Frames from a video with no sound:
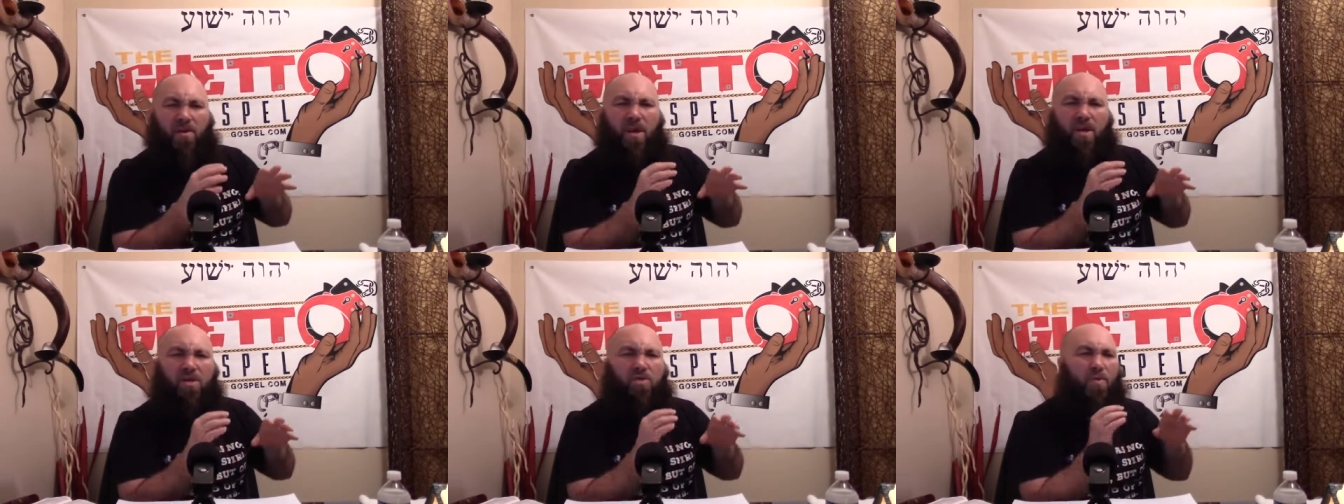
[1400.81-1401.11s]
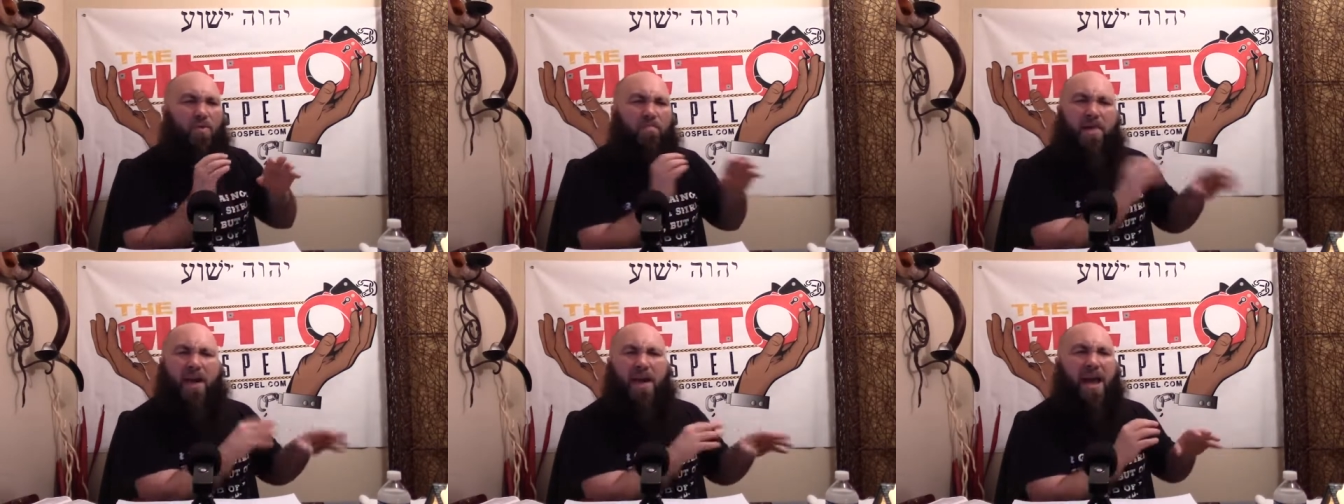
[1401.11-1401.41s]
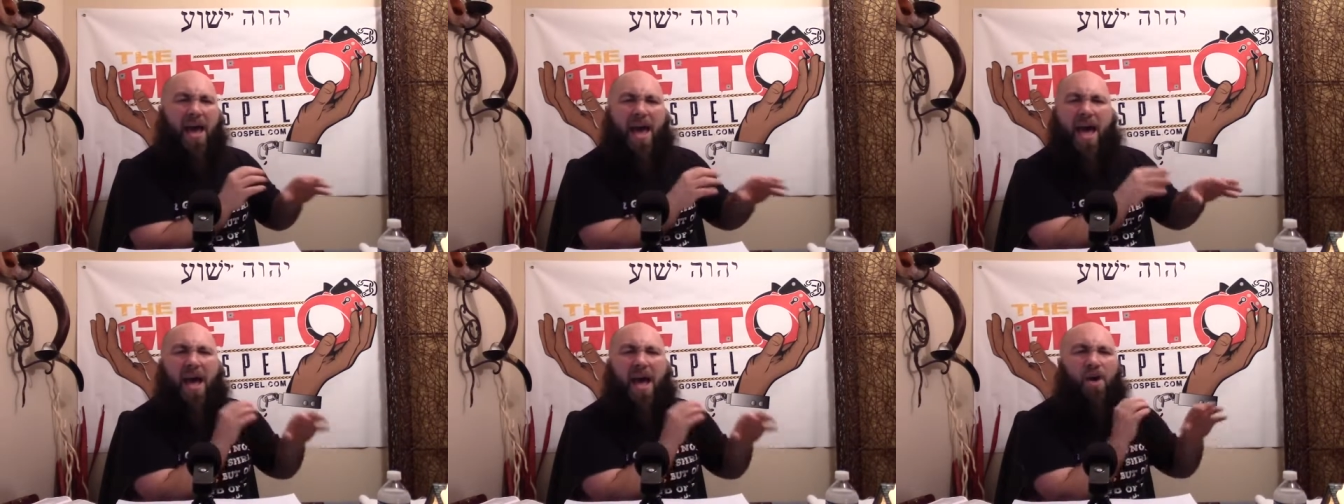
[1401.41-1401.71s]
It don't
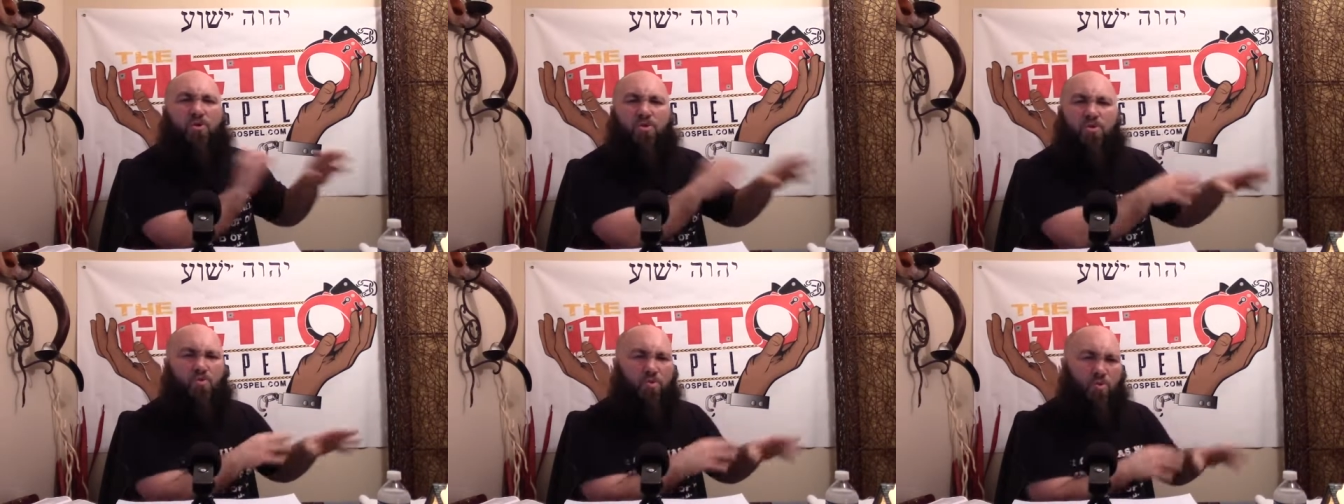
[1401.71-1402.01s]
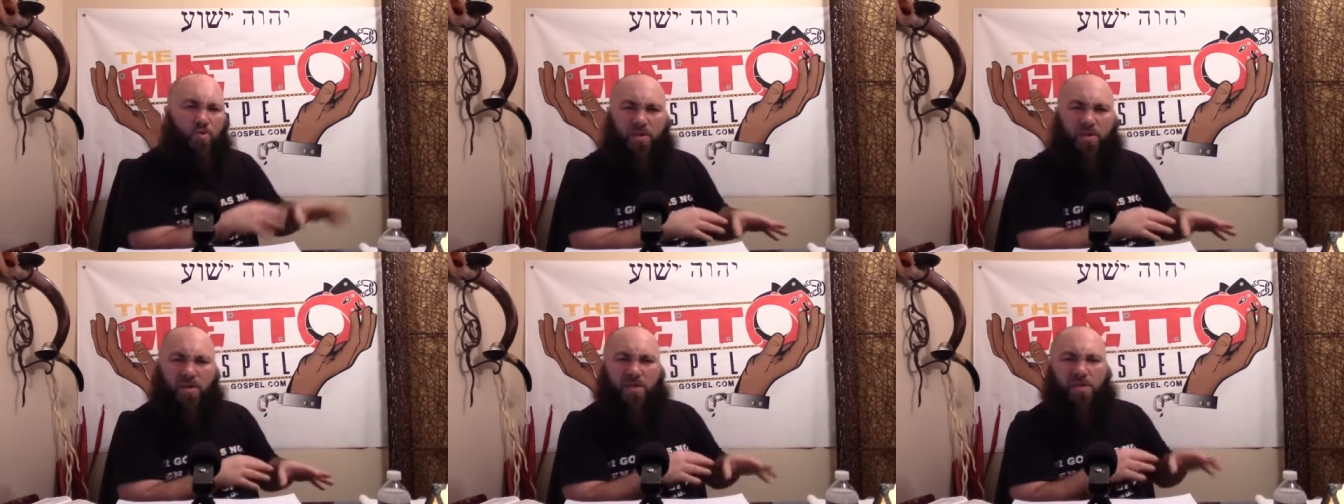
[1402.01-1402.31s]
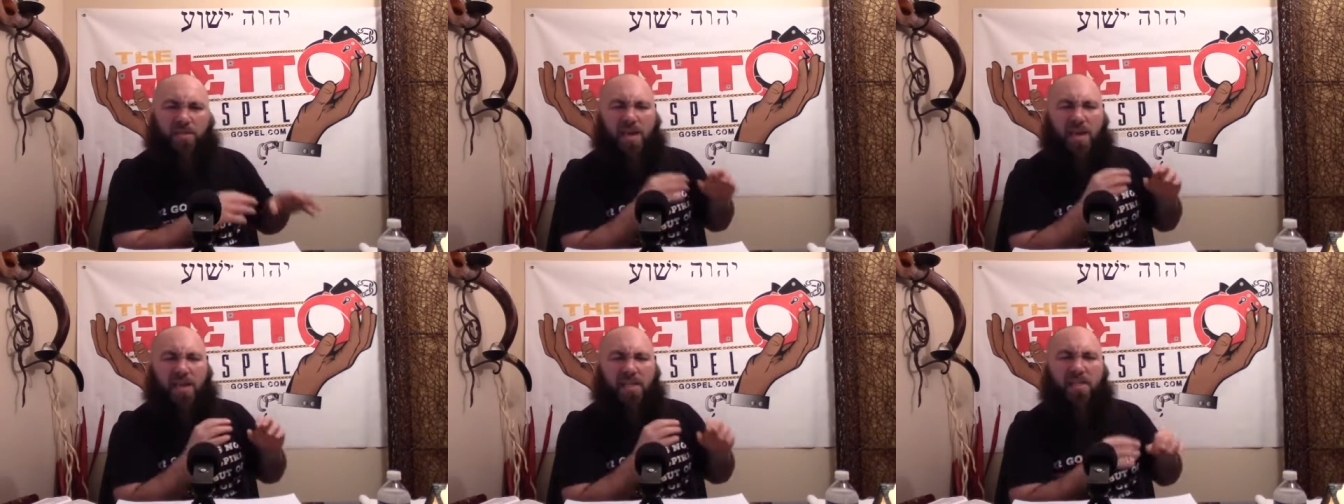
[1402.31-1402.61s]
matter how you look at
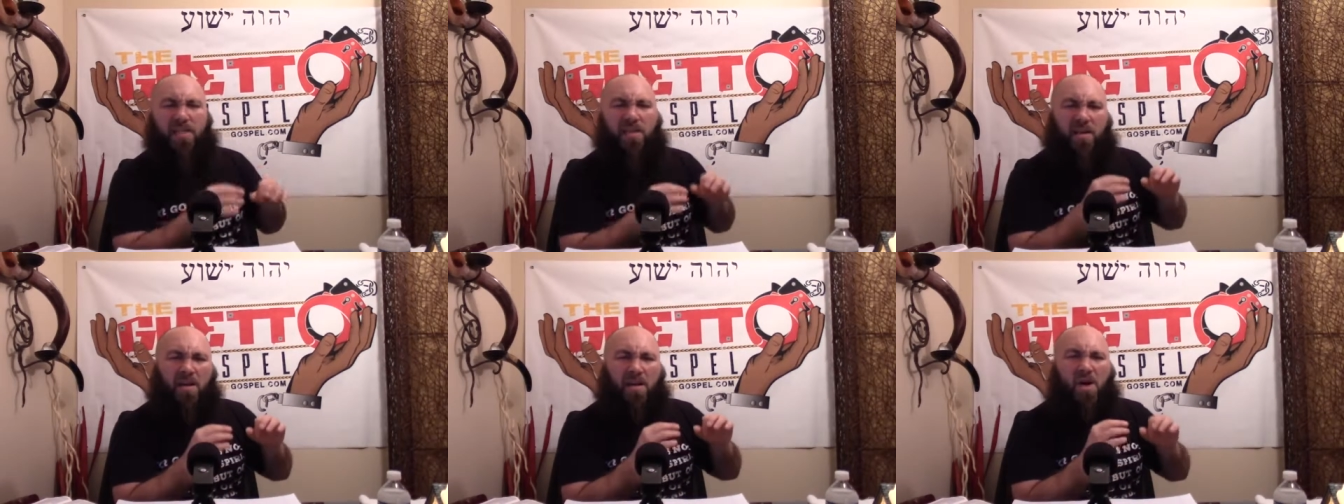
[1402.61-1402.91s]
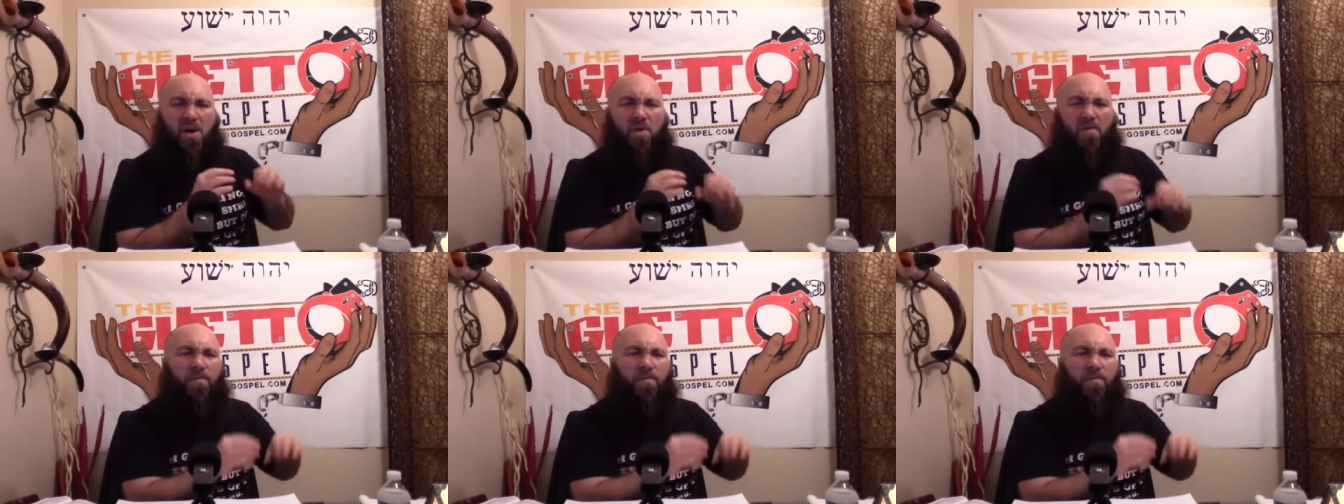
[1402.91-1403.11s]
Satan.